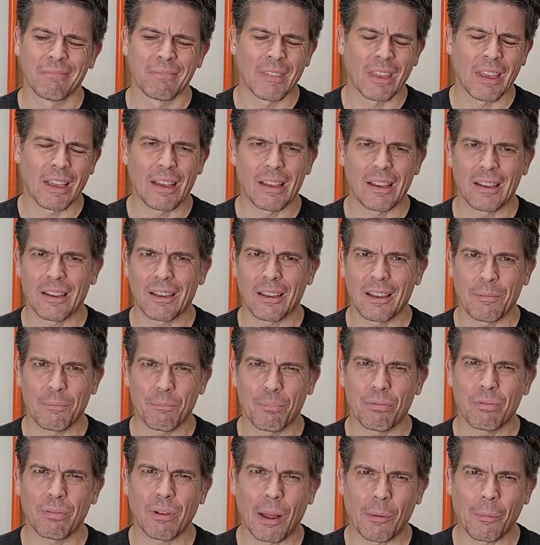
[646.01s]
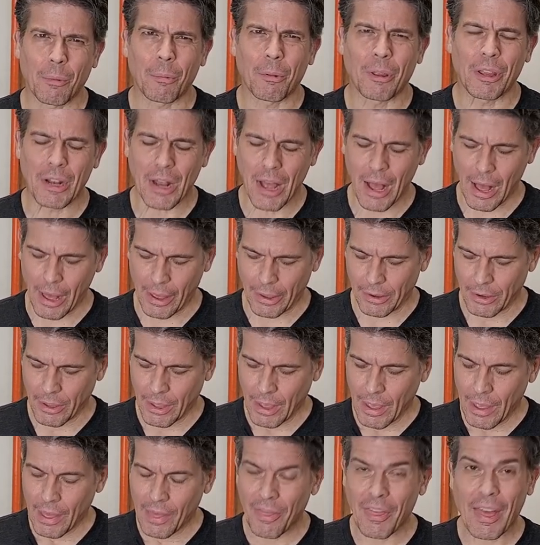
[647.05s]
Uh, probably not.
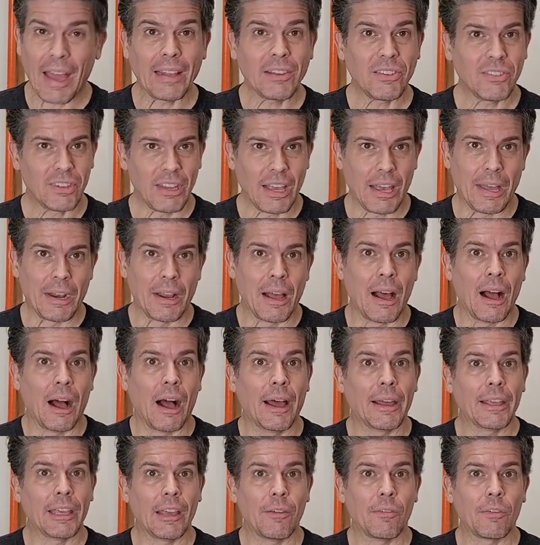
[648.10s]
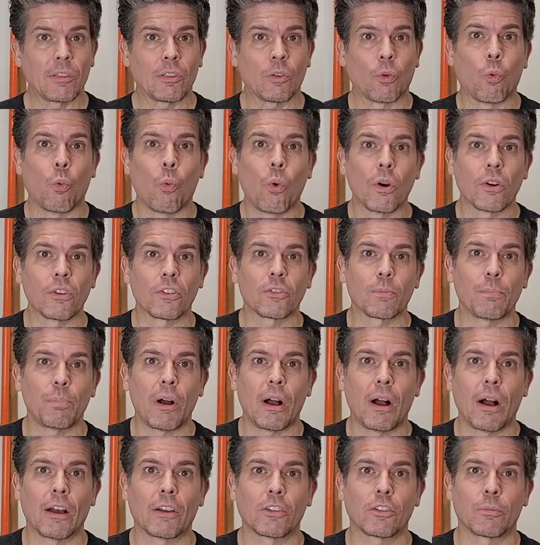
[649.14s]
That said, I gave it the worst
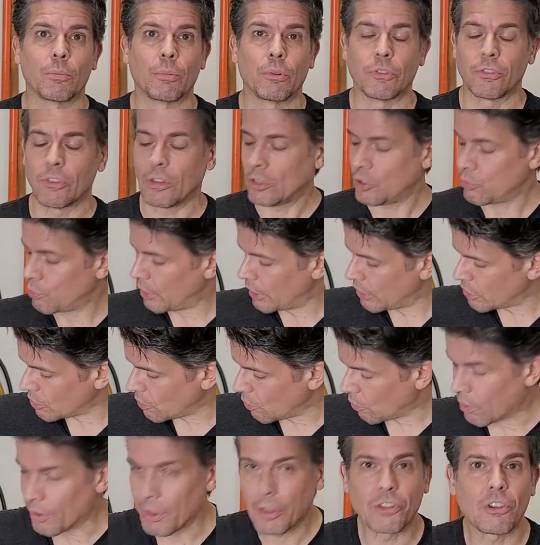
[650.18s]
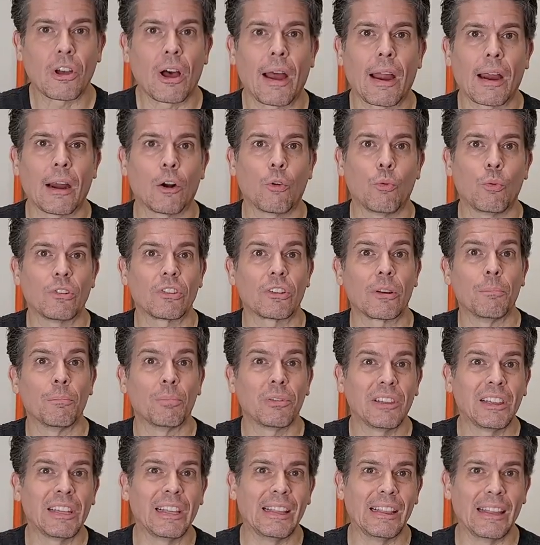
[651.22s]
possible situation where the tire was
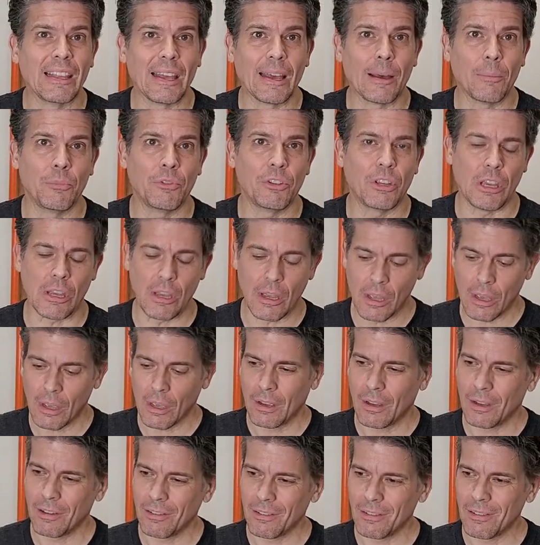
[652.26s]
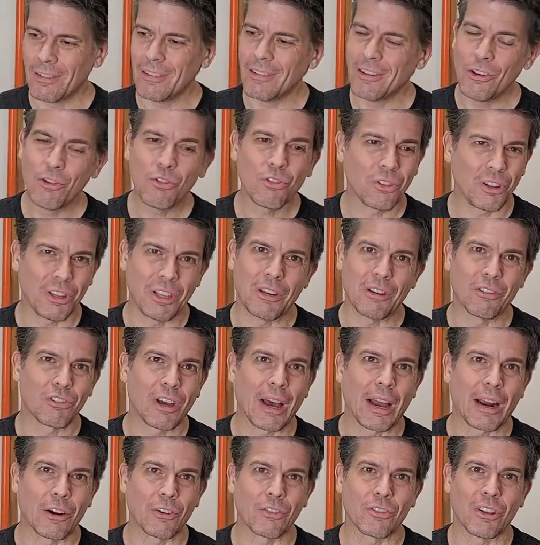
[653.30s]
completely empty. Usually your
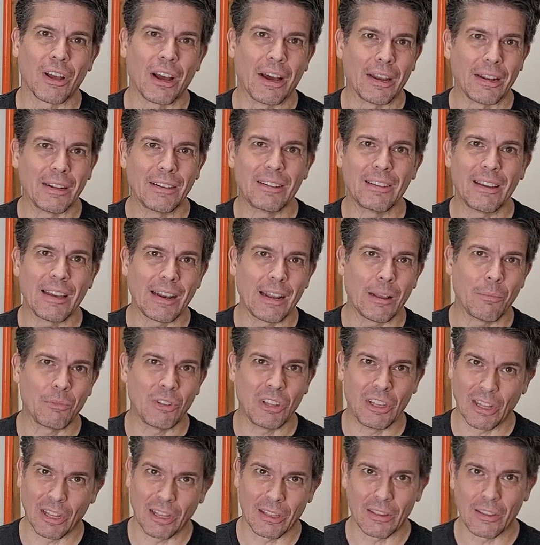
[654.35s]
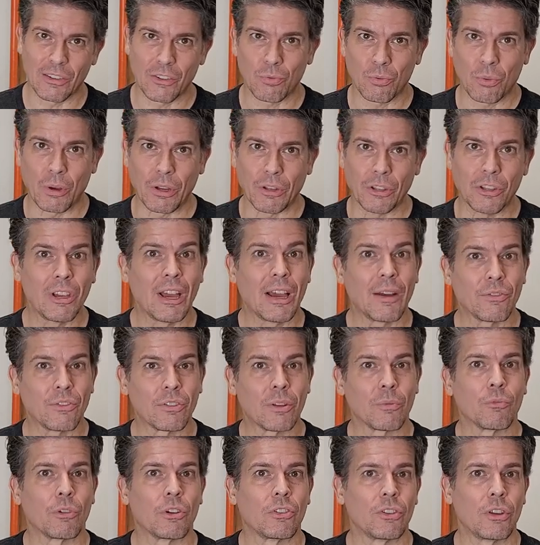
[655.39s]
tire is not dead empty like this one. You have
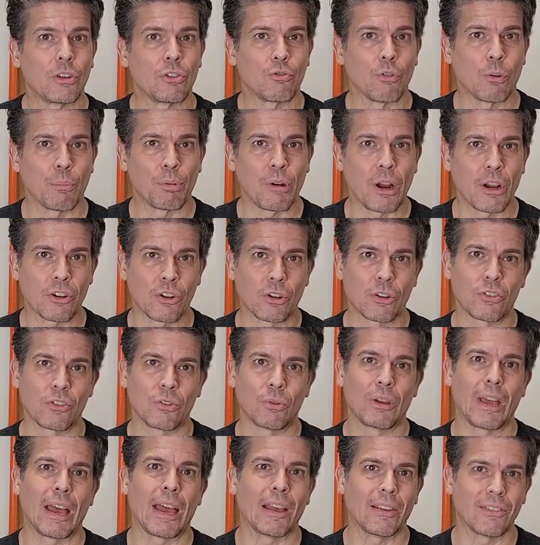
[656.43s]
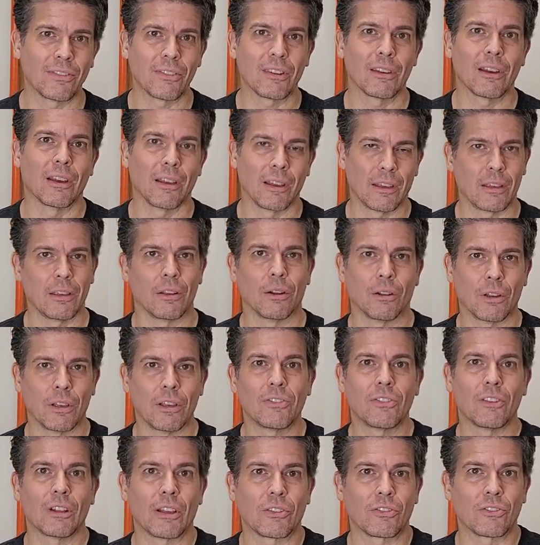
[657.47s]
some residual pressure, so it has, uh, you know,
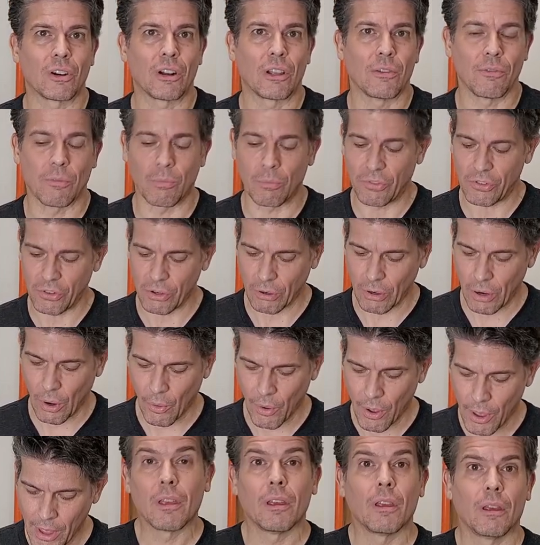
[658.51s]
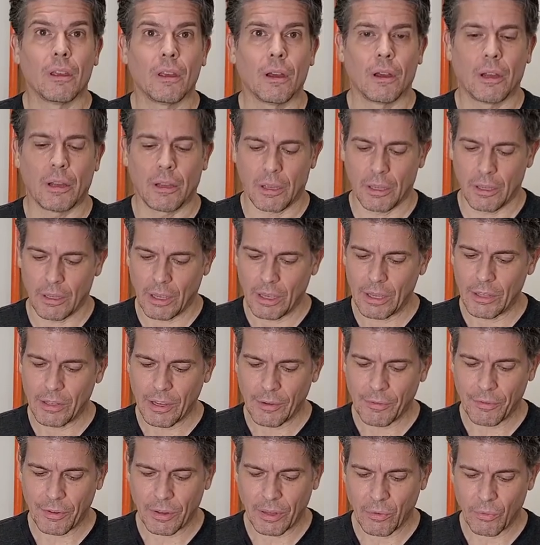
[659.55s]
it's not starting from zero. Uh, it, it
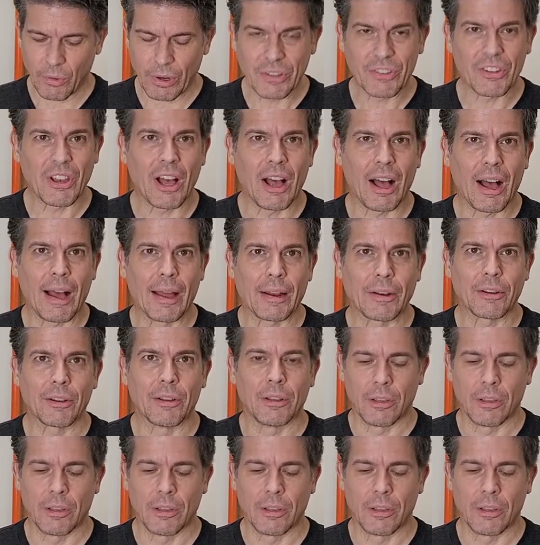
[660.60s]
definitely runs hot.